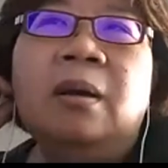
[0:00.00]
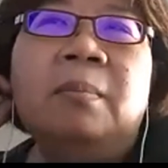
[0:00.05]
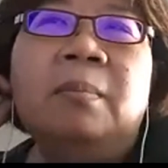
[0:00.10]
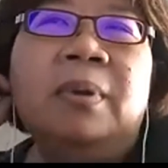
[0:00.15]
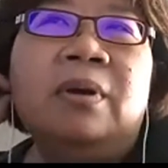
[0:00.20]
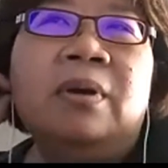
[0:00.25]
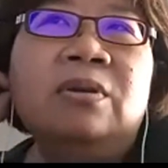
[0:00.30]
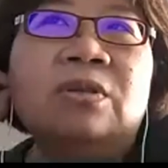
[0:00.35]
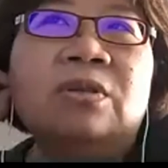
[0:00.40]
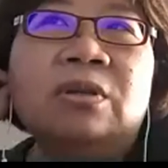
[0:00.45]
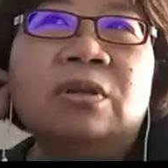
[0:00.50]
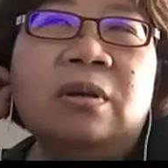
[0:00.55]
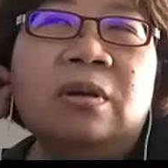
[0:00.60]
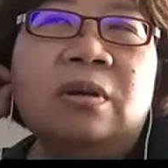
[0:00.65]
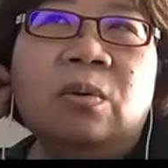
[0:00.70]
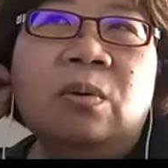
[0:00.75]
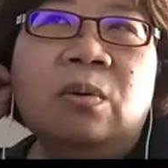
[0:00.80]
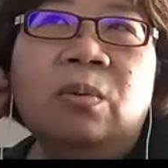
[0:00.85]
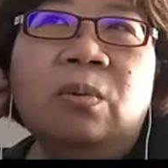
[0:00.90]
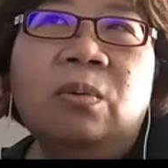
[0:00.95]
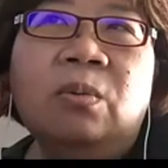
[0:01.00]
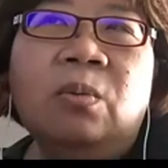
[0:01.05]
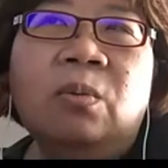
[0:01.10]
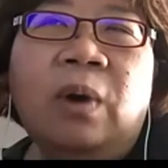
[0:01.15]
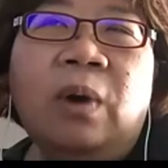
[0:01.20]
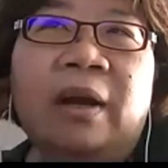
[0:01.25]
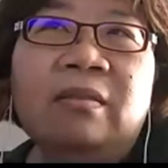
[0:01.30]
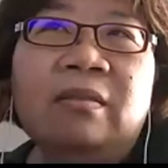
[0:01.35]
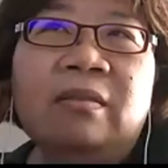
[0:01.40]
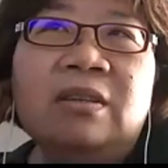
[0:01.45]
Because
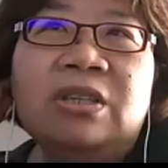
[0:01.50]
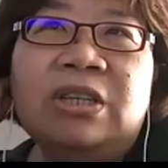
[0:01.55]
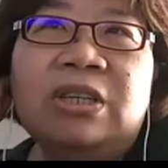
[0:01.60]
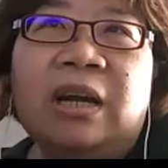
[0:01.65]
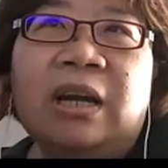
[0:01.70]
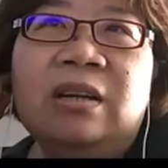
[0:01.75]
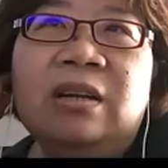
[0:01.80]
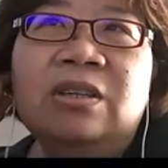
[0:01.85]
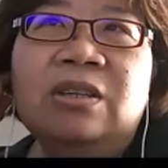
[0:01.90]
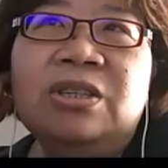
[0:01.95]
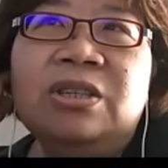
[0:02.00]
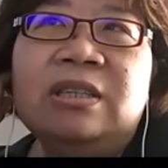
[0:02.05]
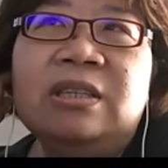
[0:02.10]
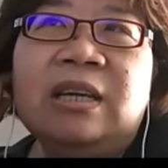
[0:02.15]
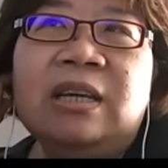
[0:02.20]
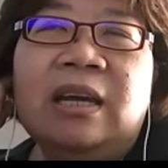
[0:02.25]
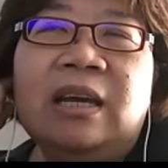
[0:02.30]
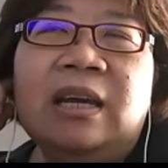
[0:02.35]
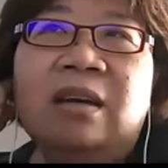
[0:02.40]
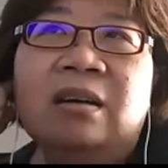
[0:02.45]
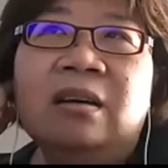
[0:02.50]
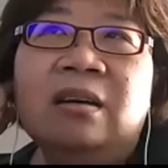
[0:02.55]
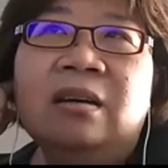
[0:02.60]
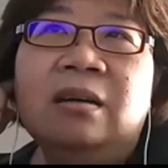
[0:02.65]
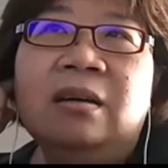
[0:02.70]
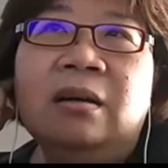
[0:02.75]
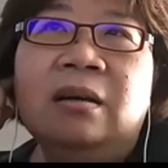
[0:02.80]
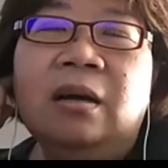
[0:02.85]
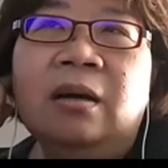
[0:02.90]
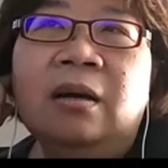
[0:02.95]
one of the challenges here,
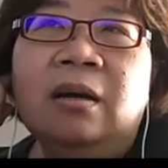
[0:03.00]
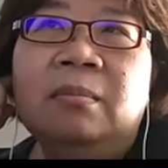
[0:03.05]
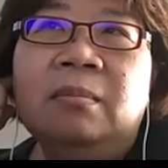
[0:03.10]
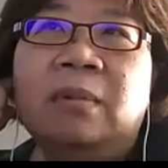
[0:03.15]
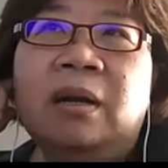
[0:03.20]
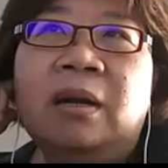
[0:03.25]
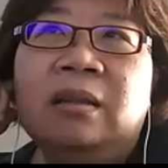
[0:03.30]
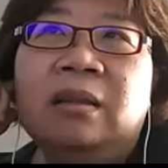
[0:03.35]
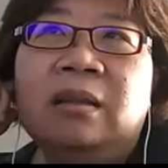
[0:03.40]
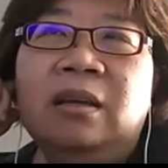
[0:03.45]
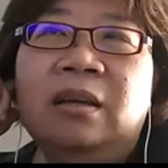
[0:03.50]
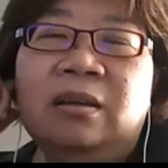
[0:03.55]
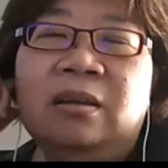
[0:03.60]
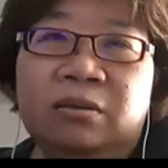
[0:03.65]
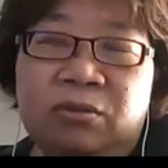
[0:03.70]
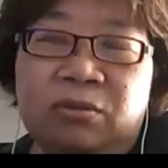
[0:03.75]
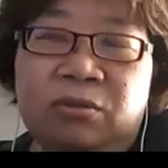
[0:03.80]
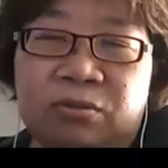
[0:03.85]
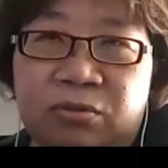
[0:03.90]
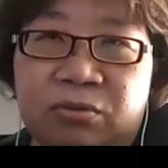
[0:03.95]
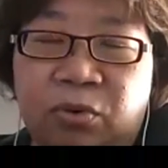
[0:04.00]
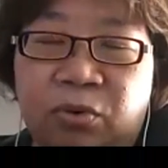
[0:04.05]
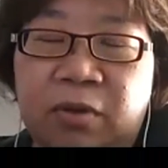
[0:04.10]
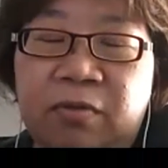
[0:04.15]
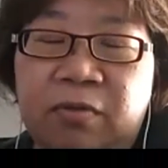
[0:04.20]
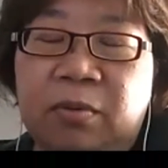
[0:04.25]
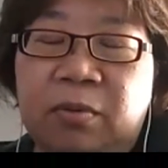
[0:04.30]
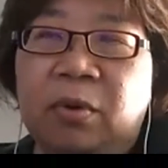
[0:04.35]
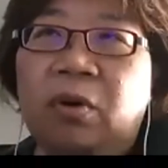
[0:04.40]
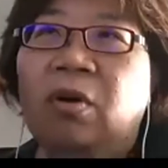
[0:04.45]
and I think drawing
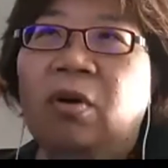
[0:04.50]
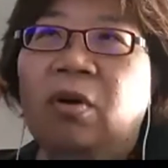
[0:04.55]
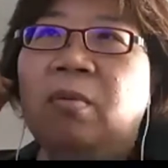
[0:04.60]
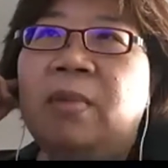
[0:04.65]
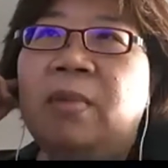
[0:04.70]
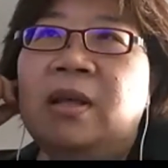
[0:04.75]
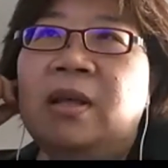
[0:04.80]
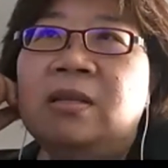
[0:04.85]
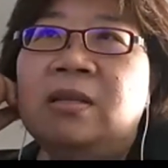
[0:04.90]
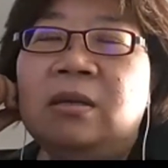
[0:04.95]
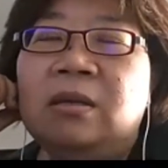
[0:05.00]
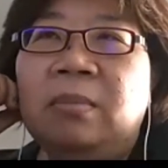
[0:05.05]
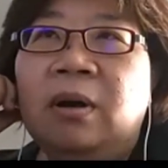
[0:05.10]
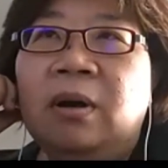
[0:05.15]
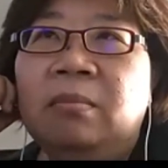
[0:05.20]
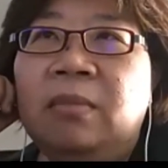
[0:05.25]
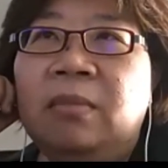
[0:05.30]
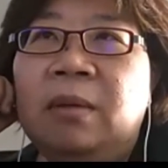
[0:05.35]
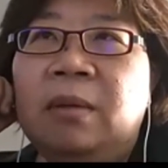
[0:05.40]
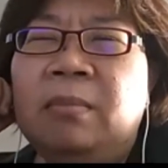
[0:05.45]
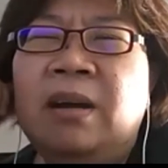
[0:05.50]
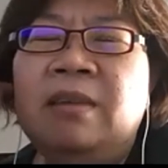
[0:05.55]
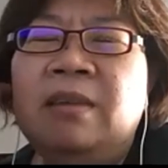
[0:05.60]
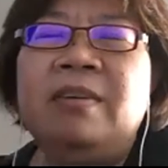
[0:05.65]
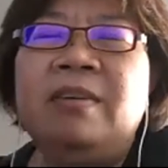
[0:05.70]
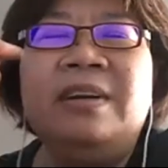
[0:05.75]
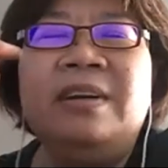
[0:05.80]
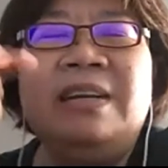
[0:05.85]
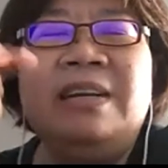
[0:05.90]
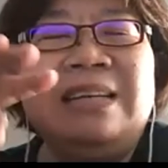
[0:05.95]
from your comments about Myanmar, a
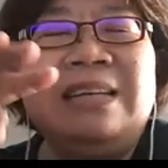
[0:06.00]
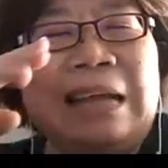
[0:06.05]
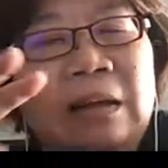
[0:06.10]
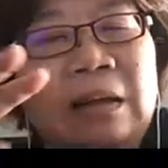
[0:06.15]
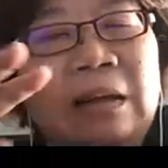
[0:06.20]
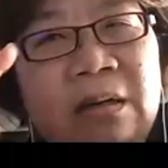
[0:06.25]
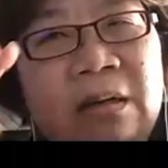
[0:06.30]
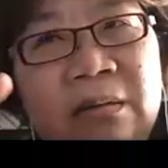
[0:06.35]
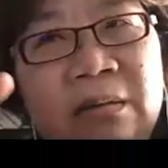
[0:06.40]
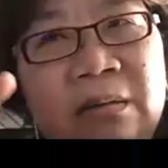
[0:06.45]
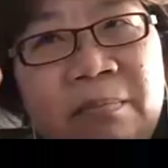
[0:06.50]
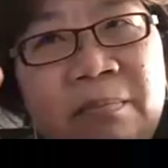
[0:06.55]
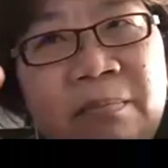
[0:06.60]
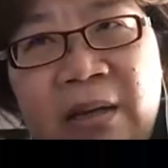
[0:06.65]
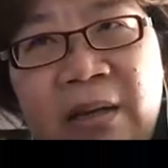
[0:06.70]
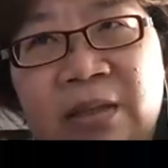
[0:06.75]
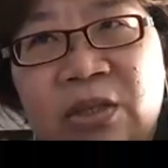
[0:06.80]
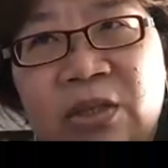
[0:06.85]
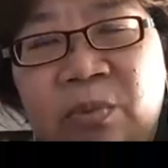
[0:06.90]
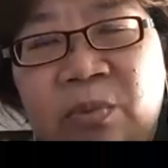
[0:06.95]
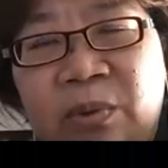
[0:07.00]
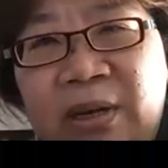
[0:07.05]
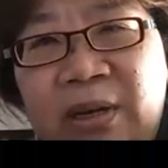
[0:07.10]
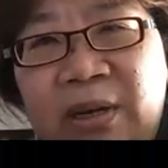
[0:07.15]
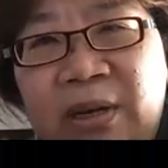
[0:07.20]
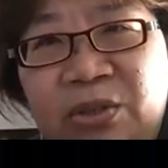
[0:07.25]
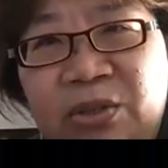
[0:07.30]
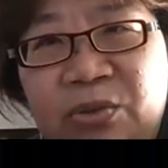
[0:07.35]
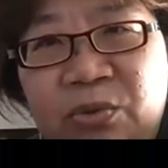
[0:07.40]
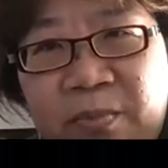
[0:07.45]
very delicate balance one
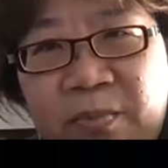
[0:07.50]
has to